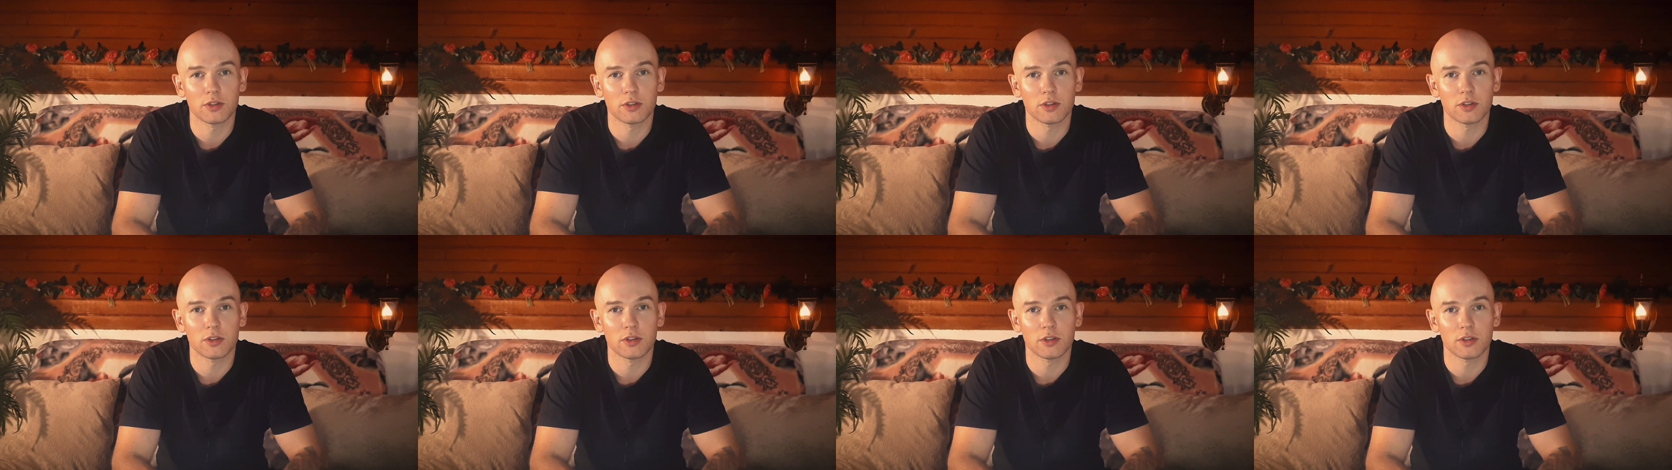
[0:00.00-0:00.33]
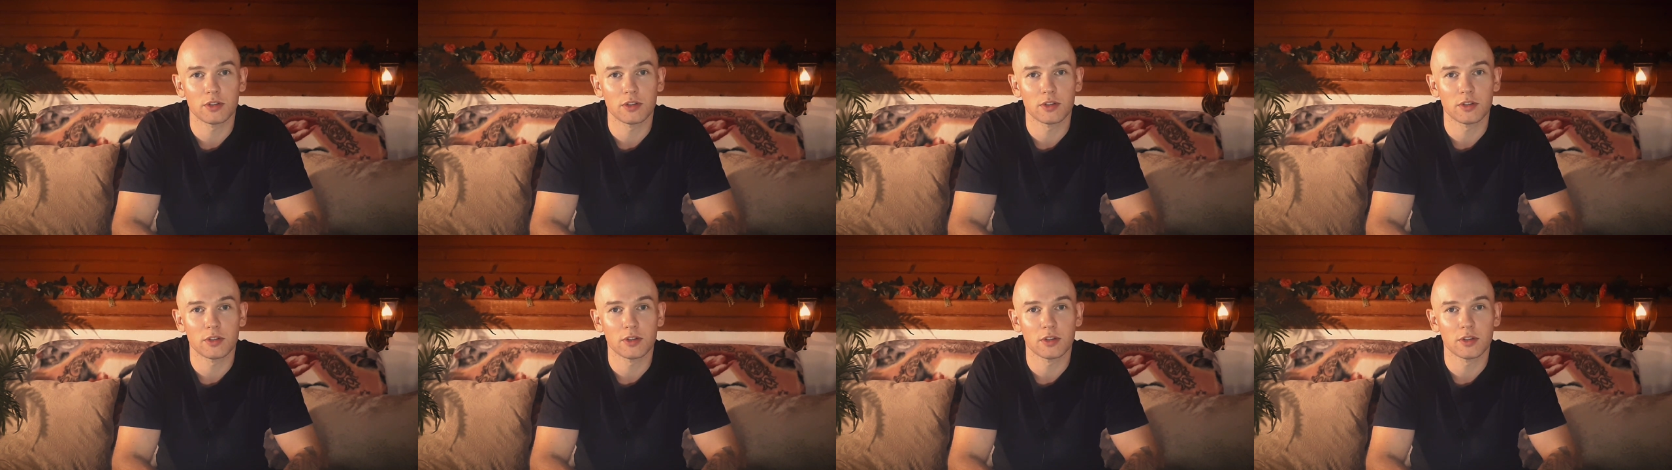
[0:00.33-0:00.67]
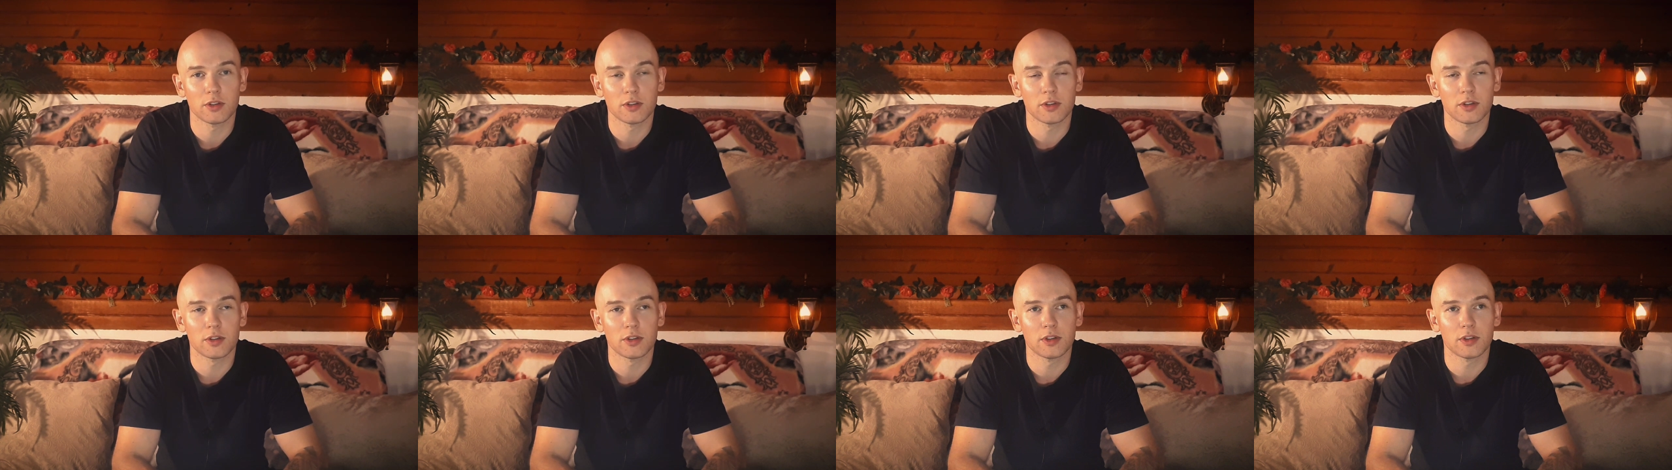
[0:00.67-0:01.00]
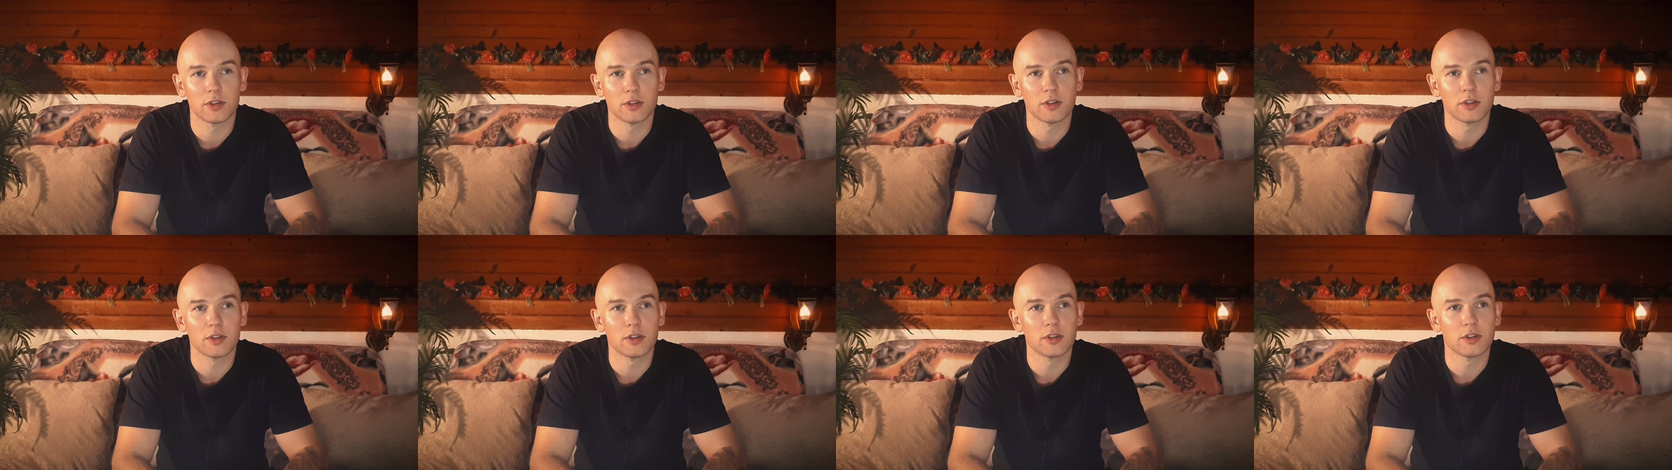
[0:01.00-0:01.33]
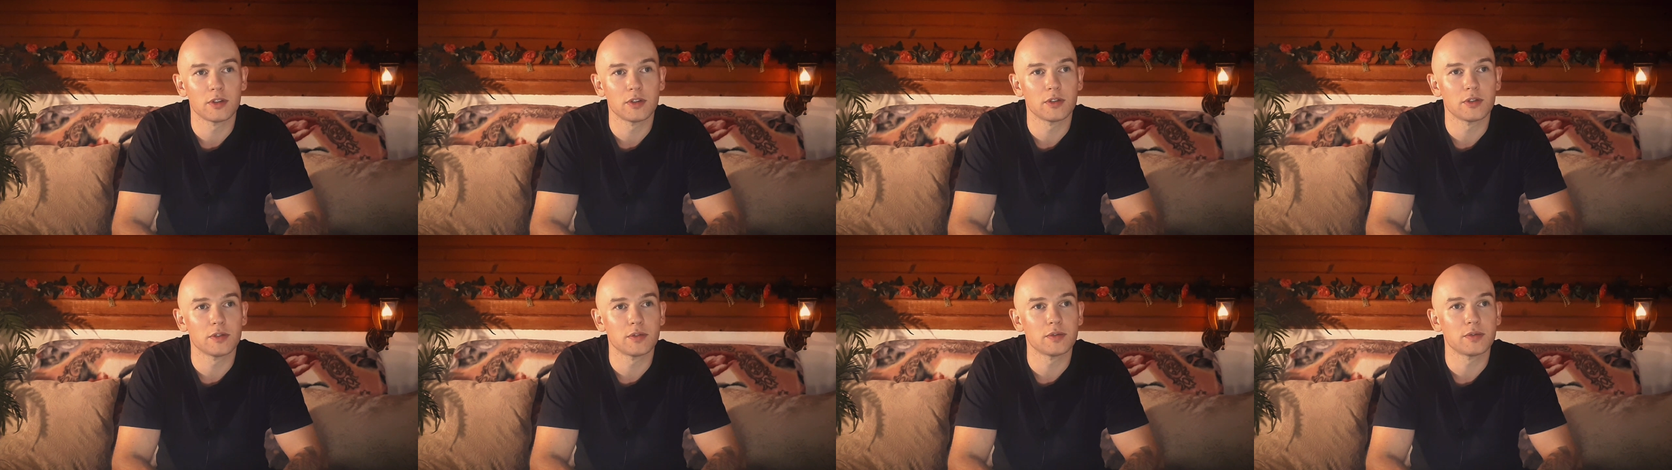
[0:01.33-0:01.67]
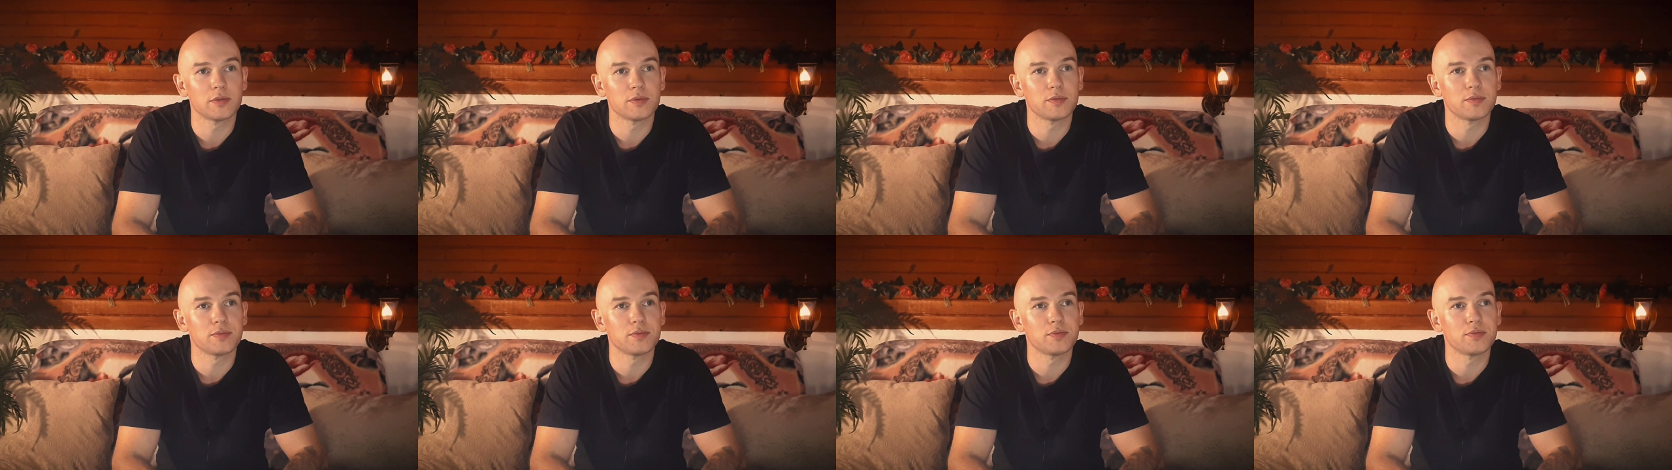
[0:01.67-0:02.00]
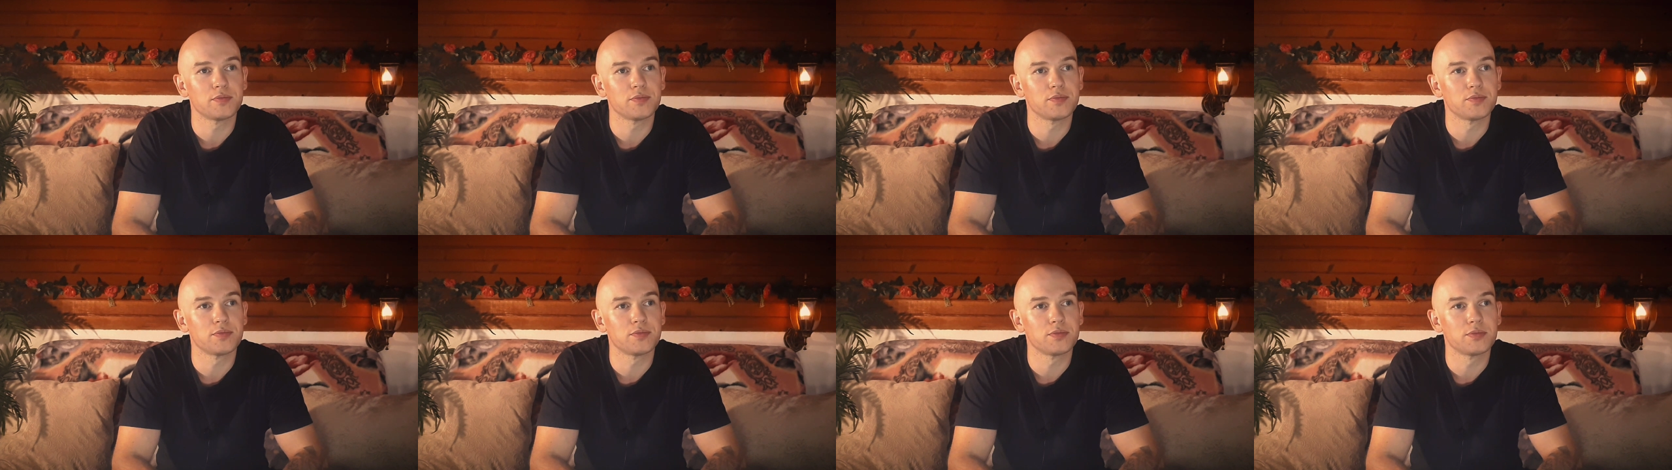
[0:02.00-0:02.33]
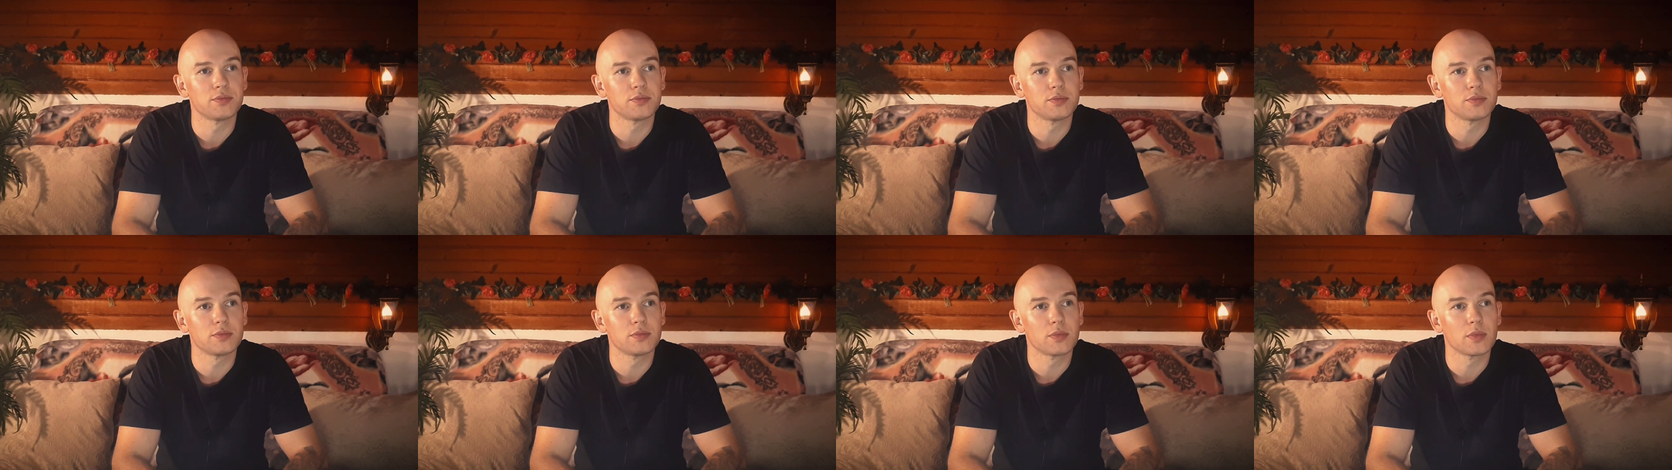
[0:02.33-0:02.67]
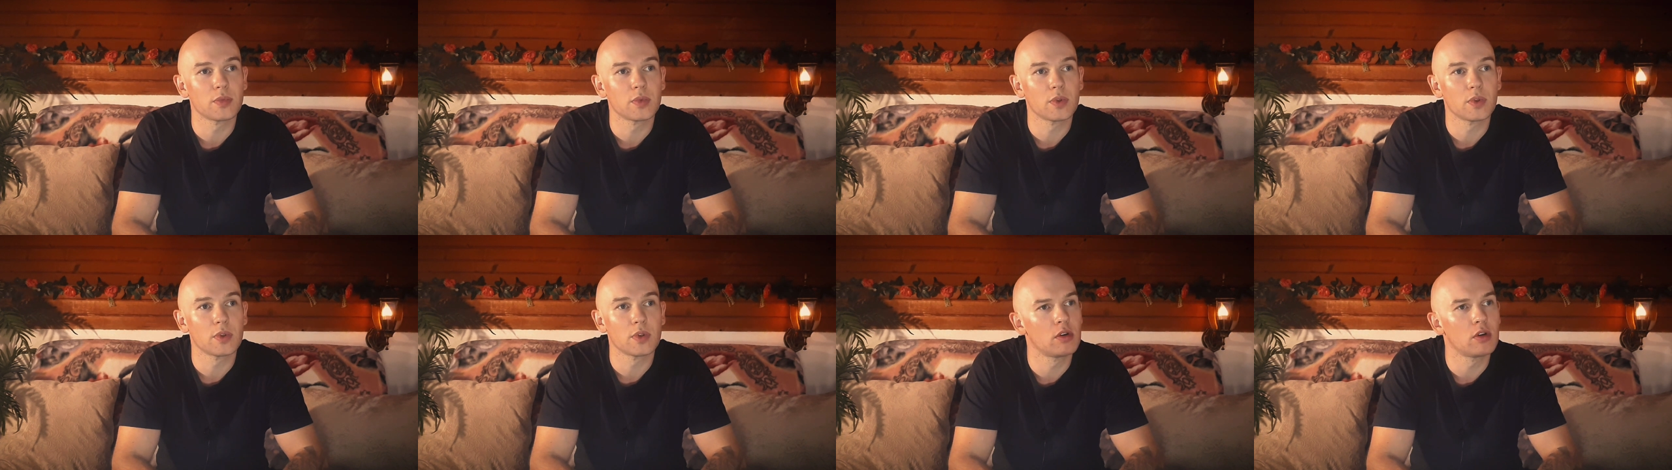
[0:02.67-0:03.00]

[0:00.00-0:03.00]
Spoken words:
Nothing is said.